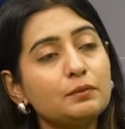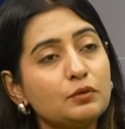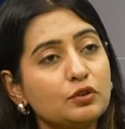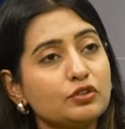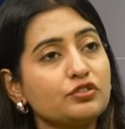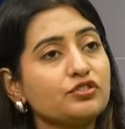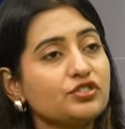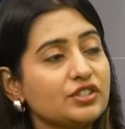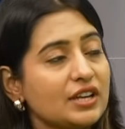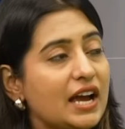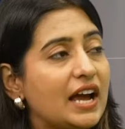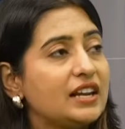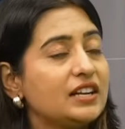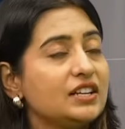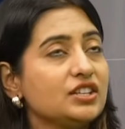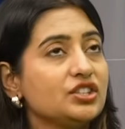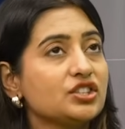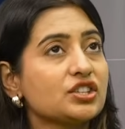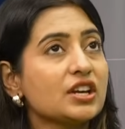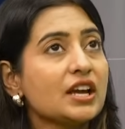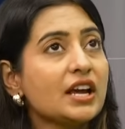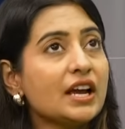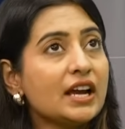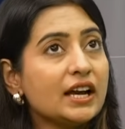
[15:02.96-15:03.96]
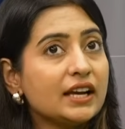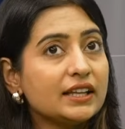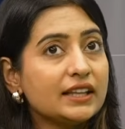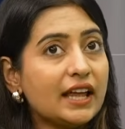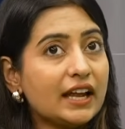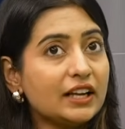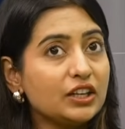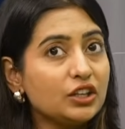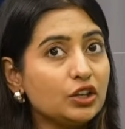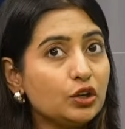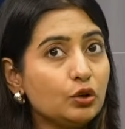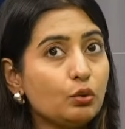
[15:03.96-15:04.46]
most challenge
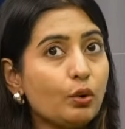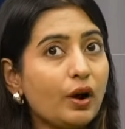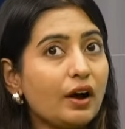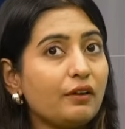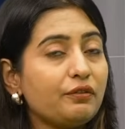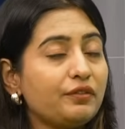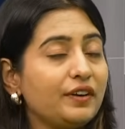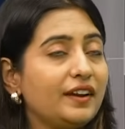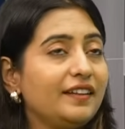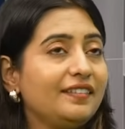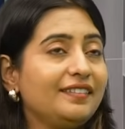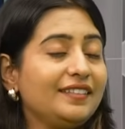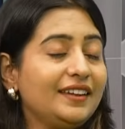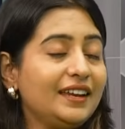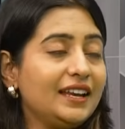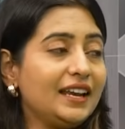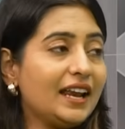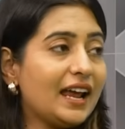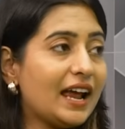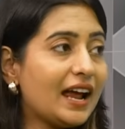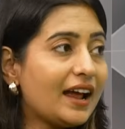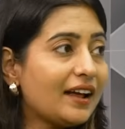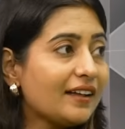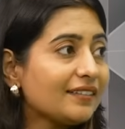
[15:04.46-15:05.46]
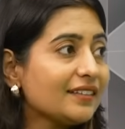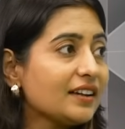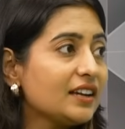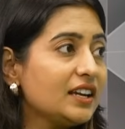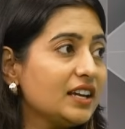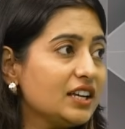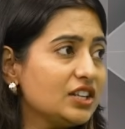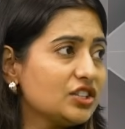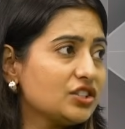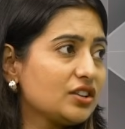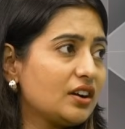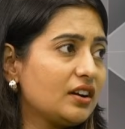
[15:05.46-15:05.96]
that you are facing as an
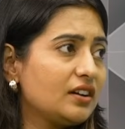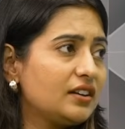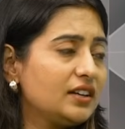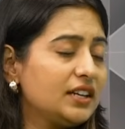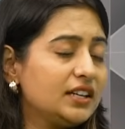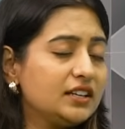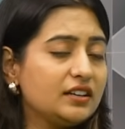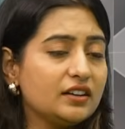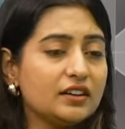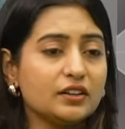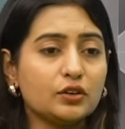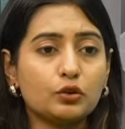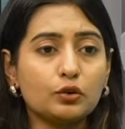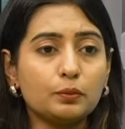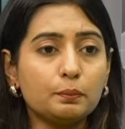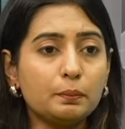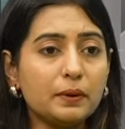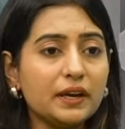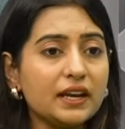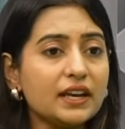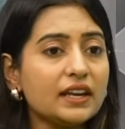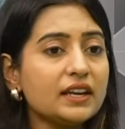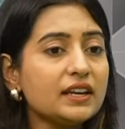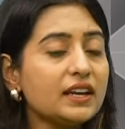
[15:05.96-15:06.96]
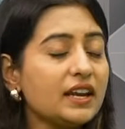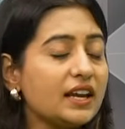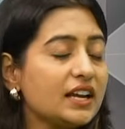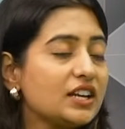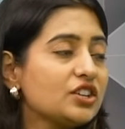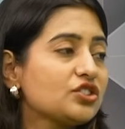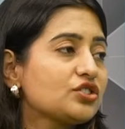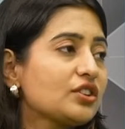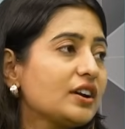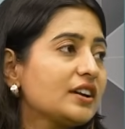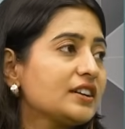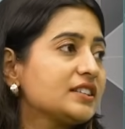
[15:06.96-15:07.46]
HR leader? It could be in
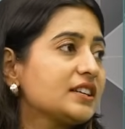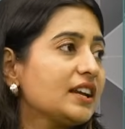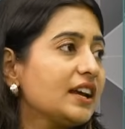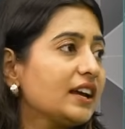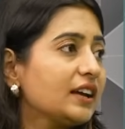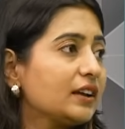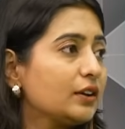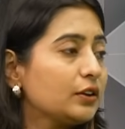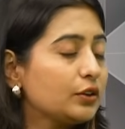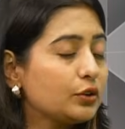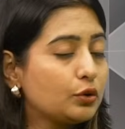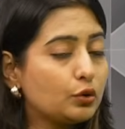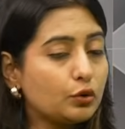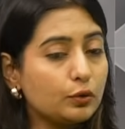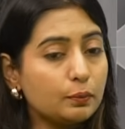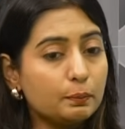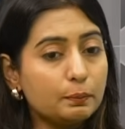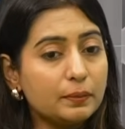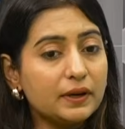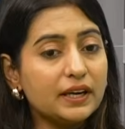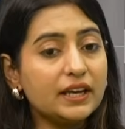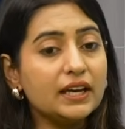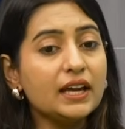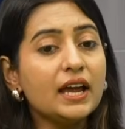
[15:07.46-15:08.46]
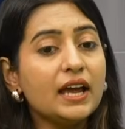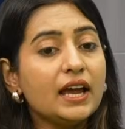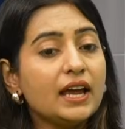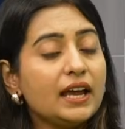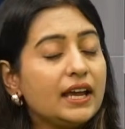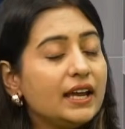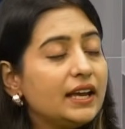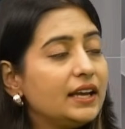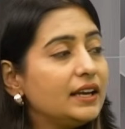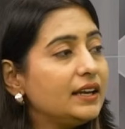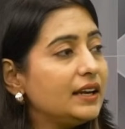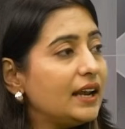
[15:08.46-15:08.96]
HR tech, it could be
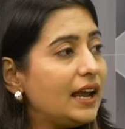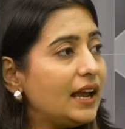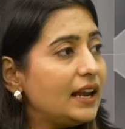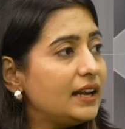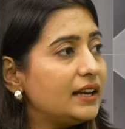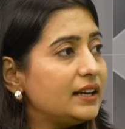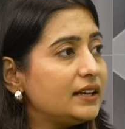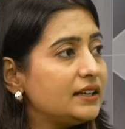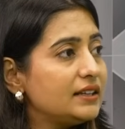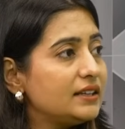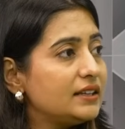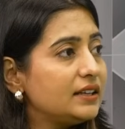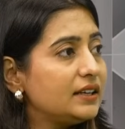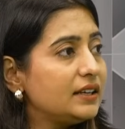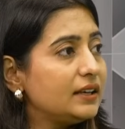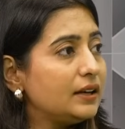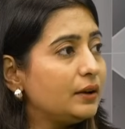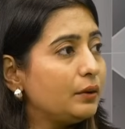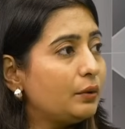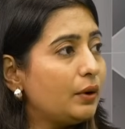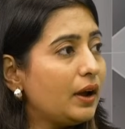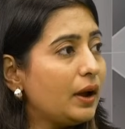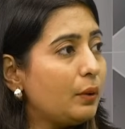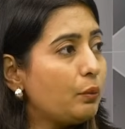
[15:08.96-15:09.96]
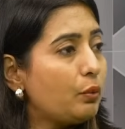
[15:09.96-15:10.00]
in L&D.